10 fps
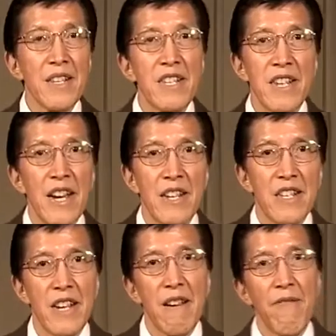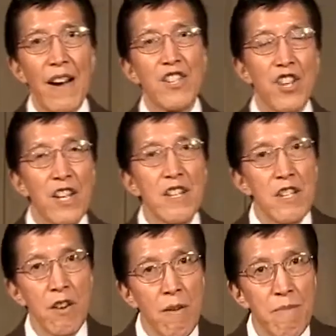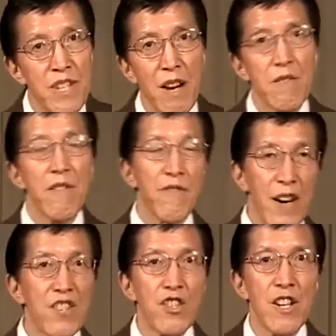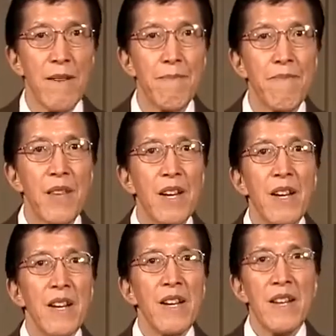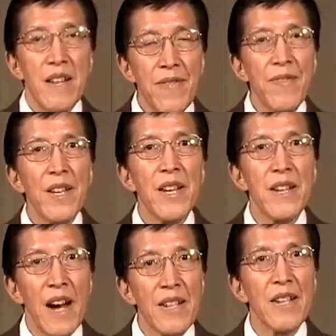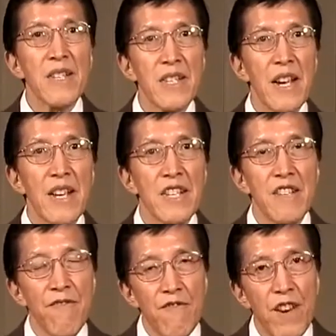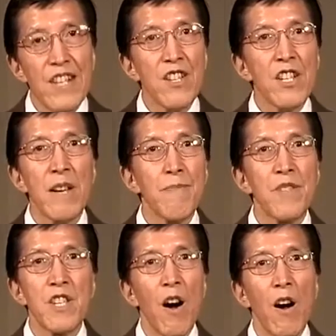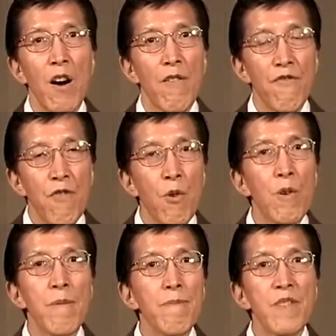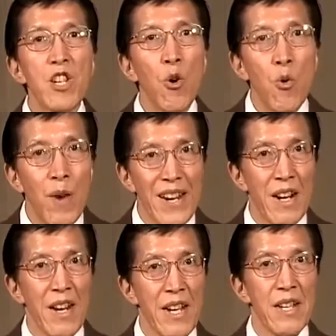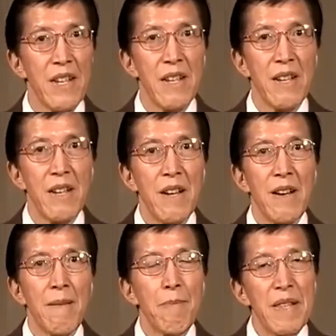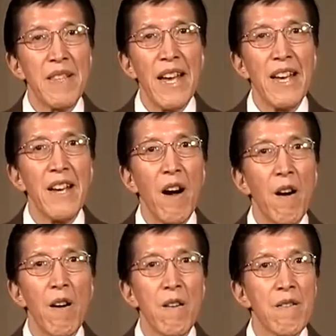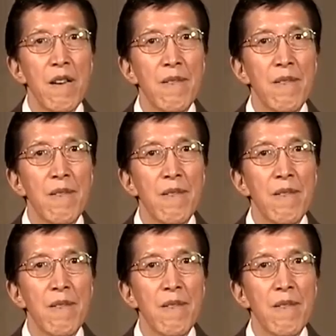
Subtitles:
States, and if I change terms now to friendship, in the United States, friendships are formed quickly, but they are